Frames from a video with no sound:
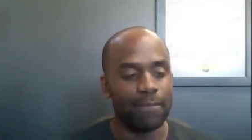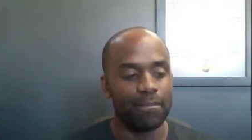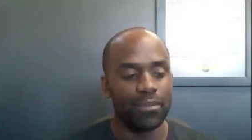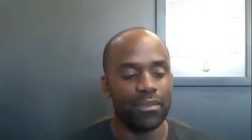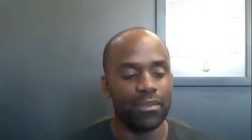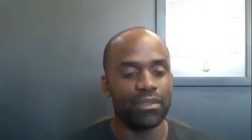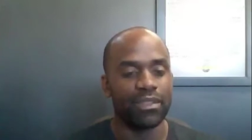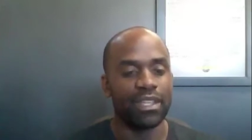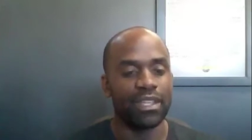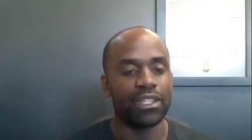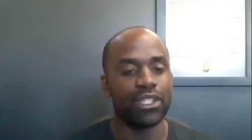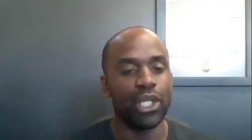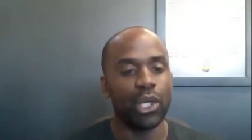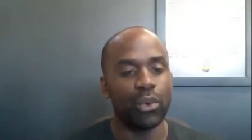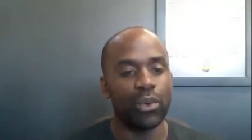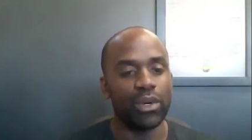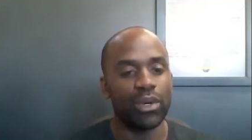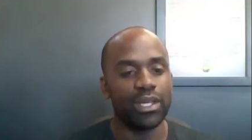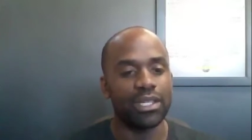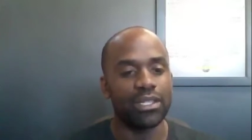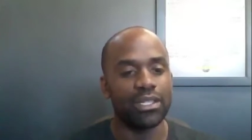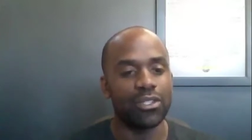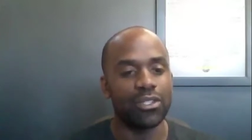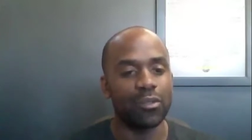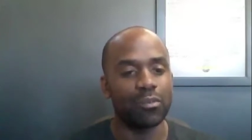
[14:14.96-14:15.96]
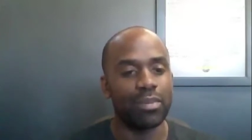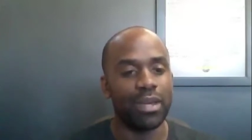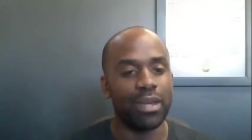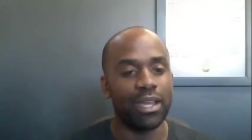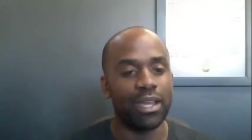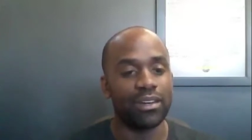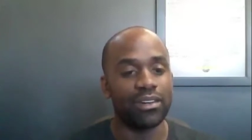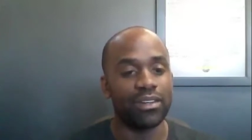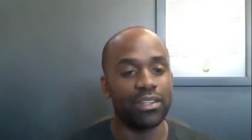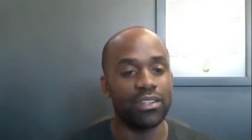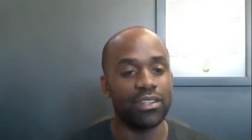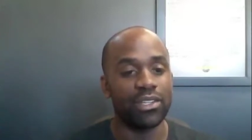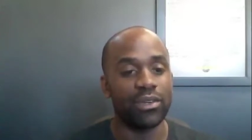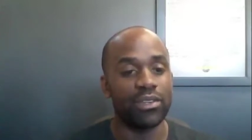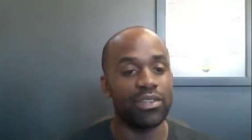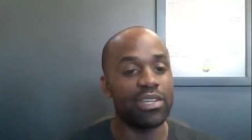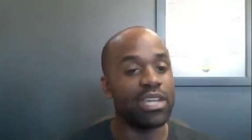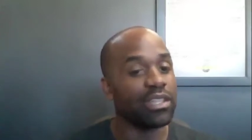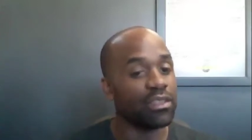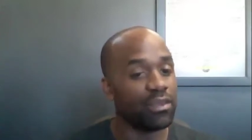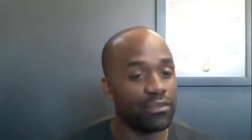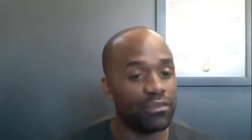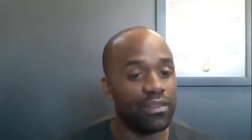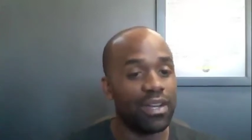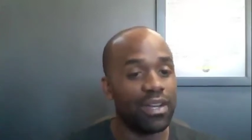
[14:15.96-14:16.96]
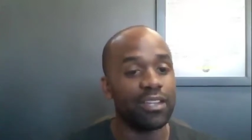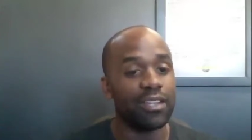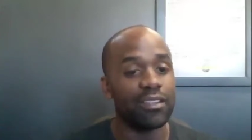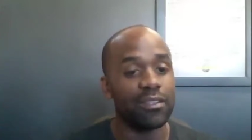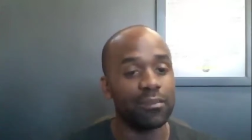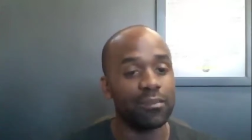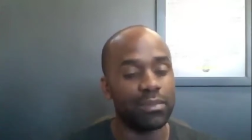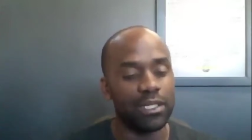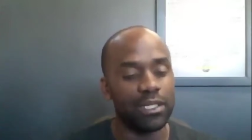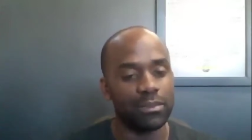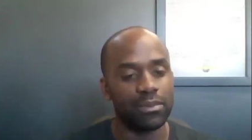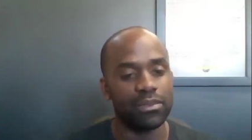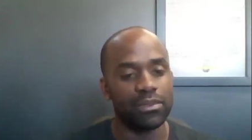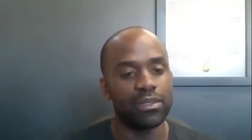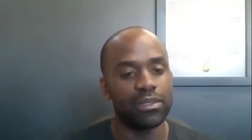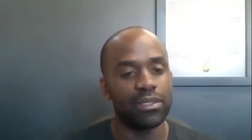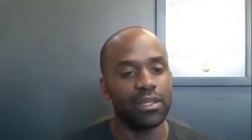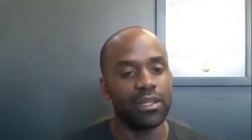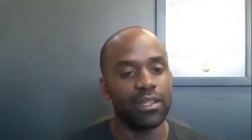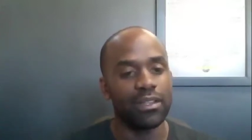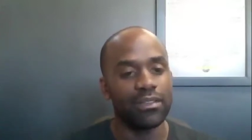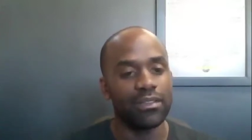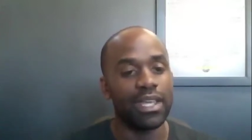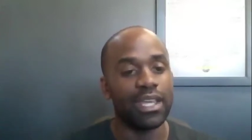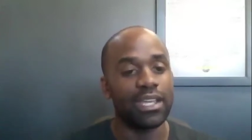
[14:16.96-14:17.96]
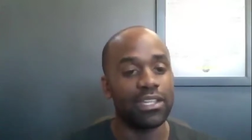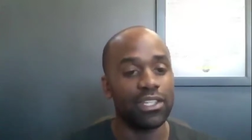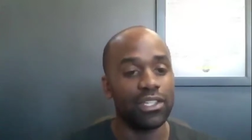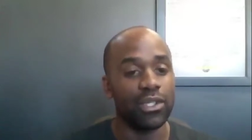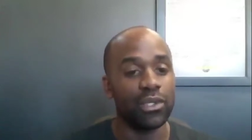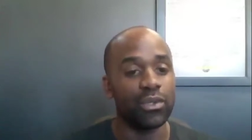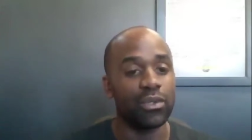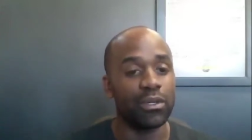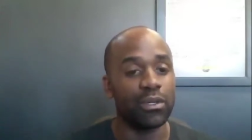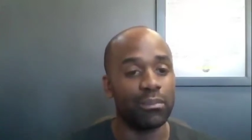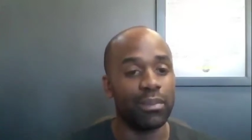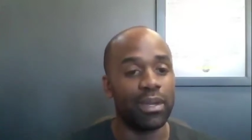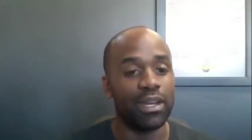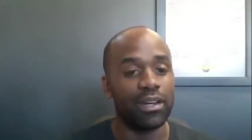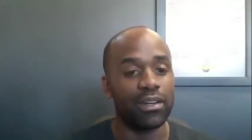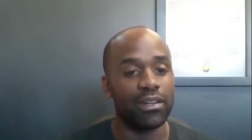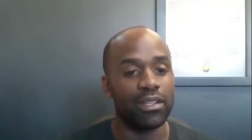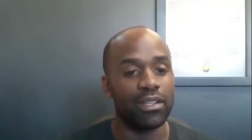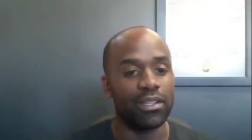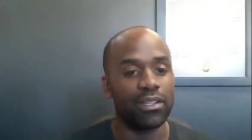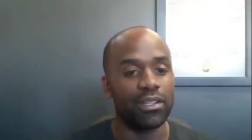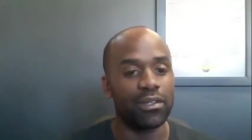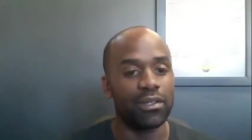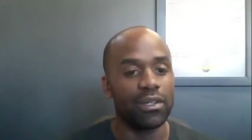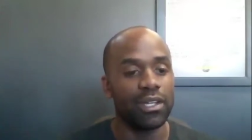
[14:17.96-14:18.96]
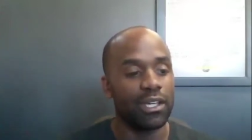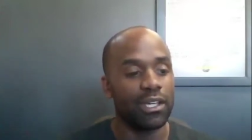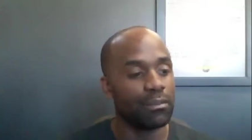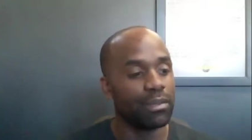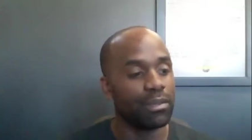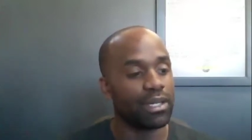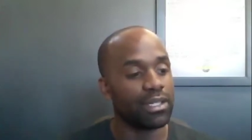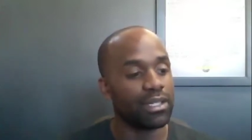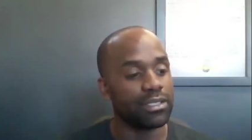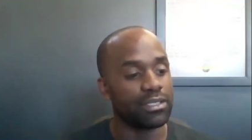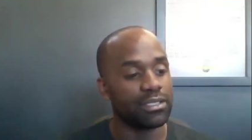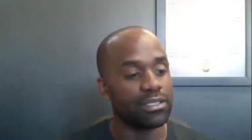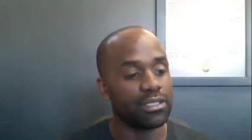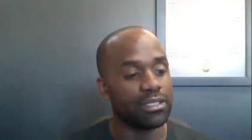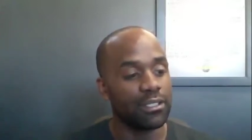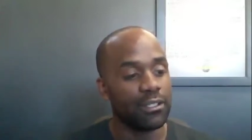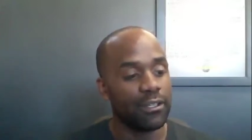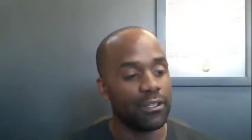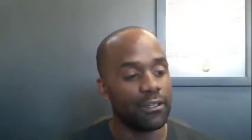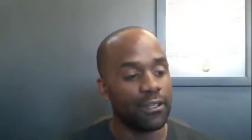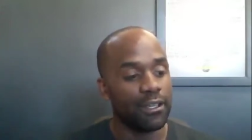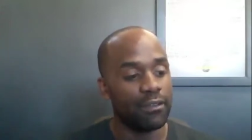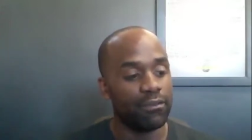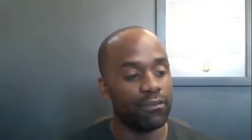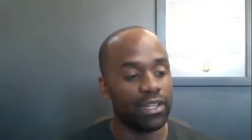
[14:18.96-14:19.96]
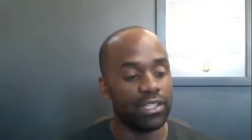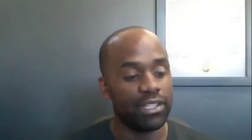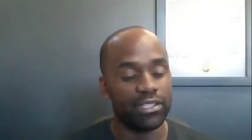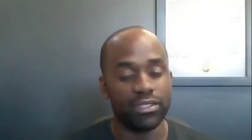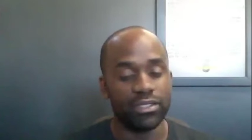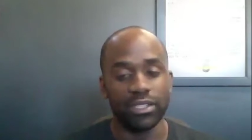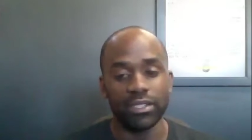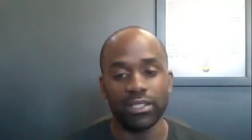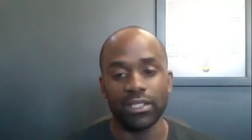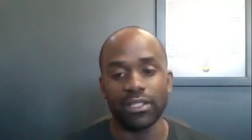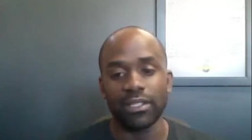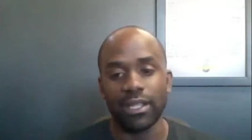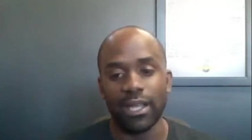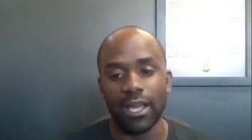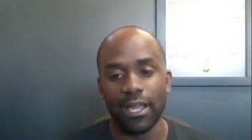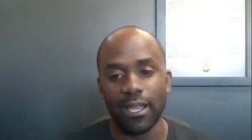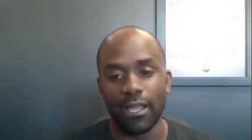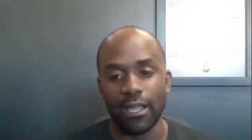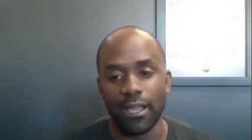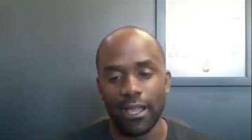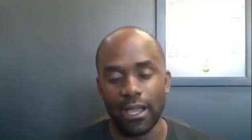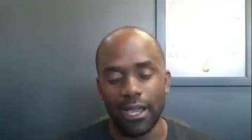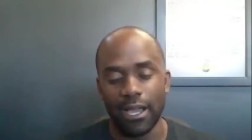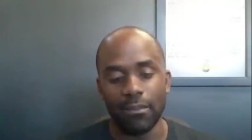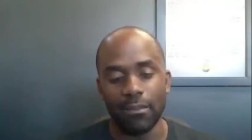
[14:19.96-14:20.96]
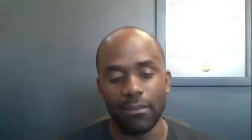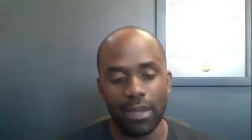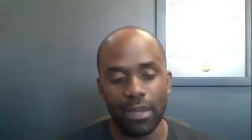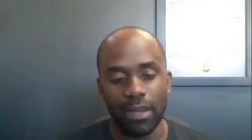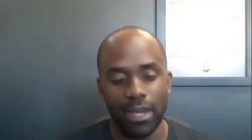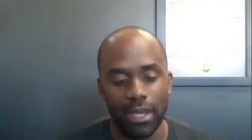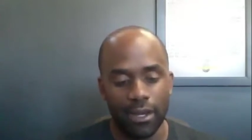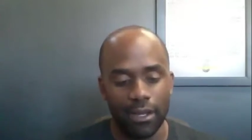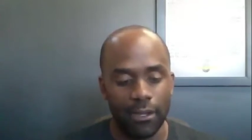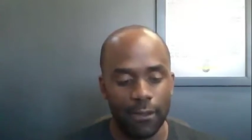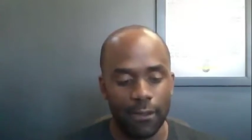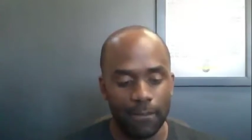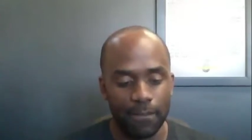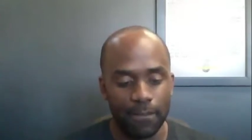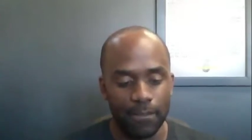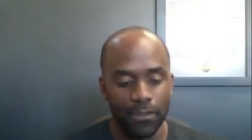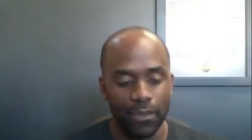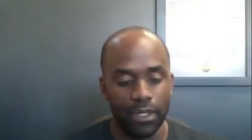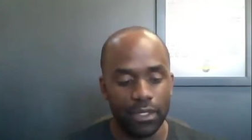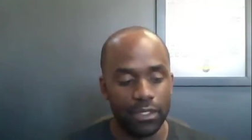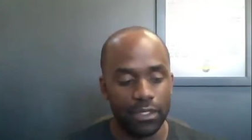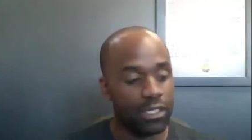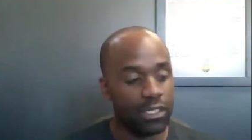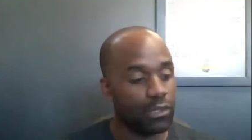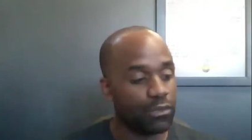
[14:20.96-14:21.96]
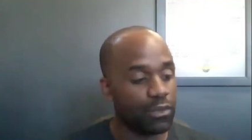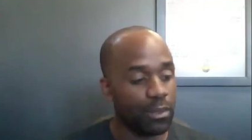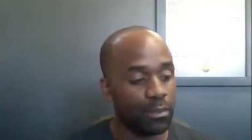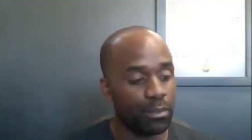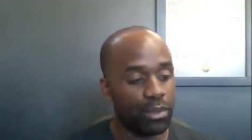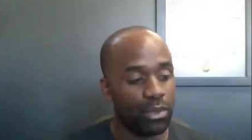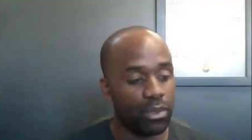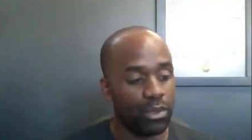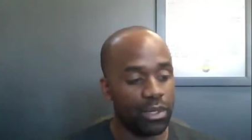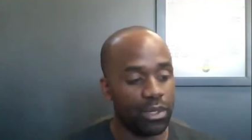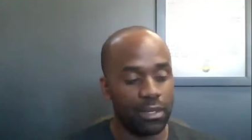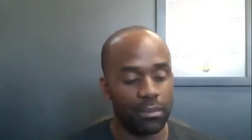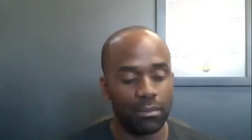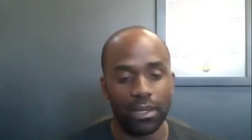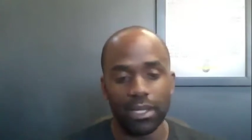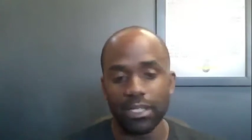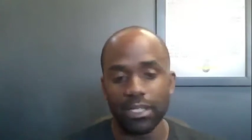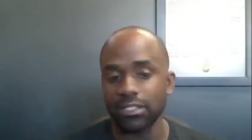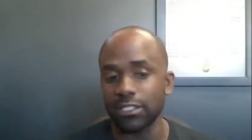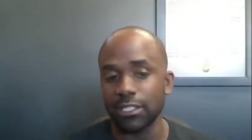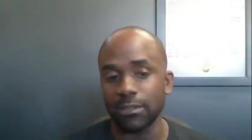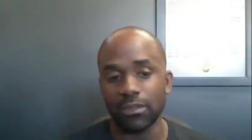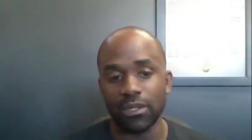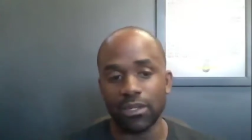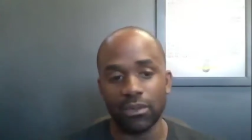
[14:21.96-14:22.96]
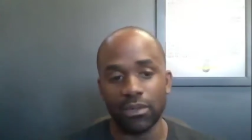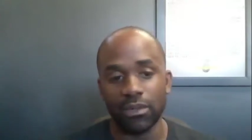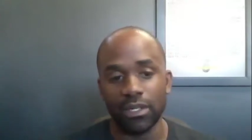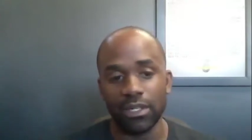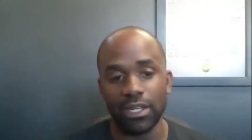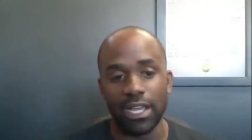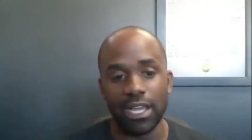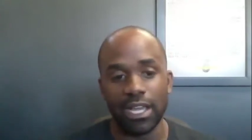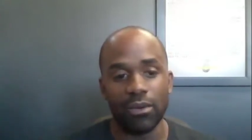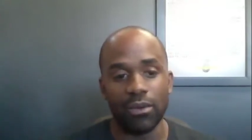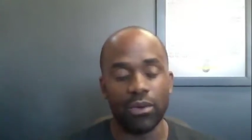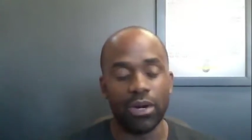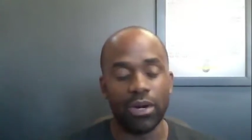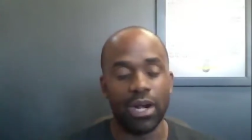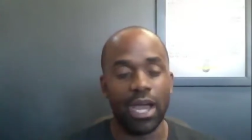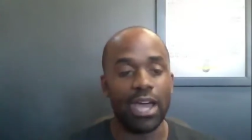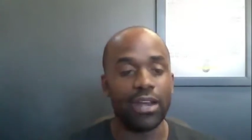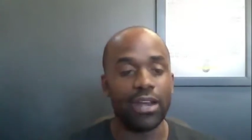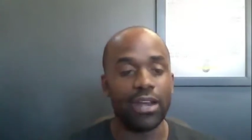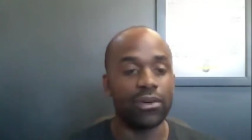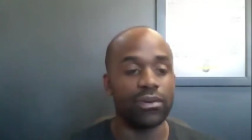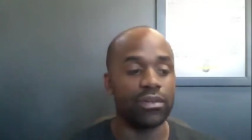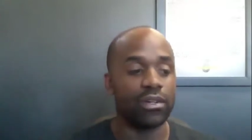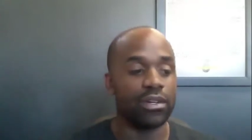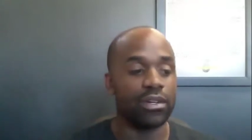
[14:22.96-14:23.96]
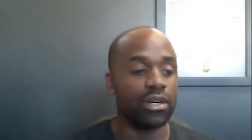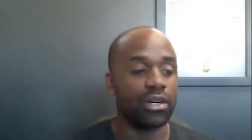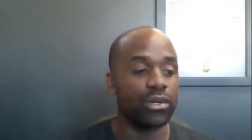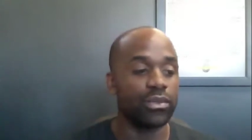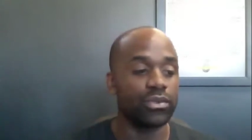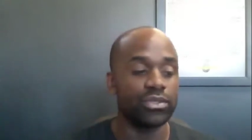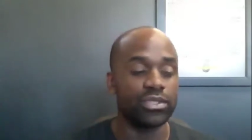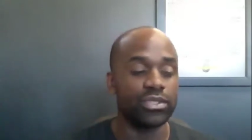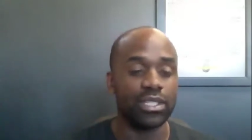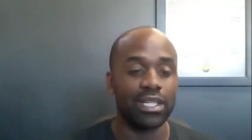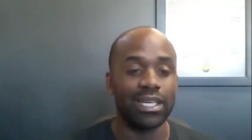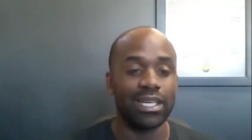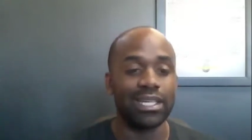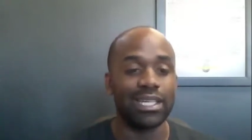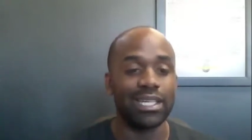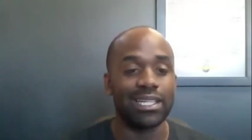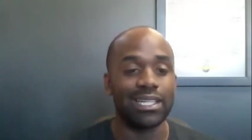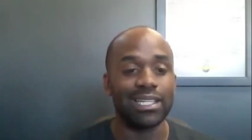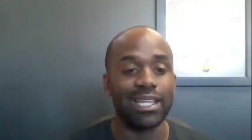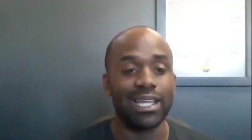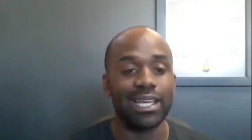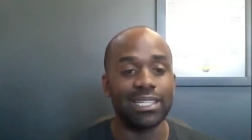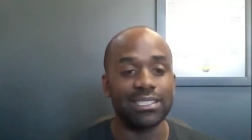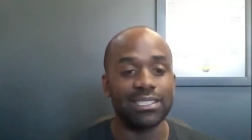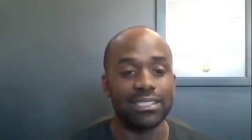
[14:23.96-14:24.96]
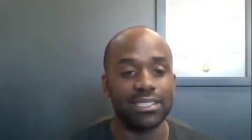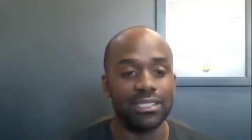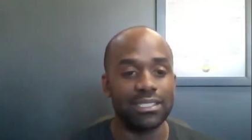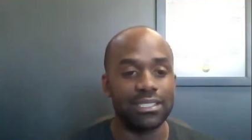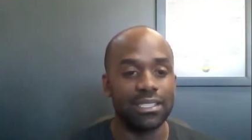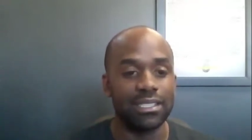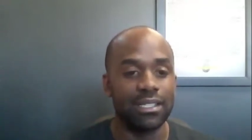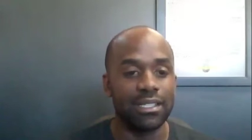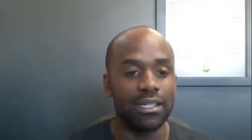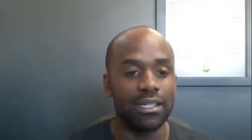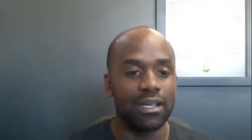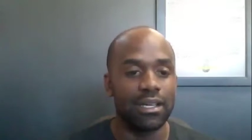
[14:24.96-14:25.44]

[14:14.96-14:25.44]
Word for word: that no one can do better than you. You have to find the people that can do it better than you, because eventually, like, I'm at a different point in my gym career now where I don't coach any classes.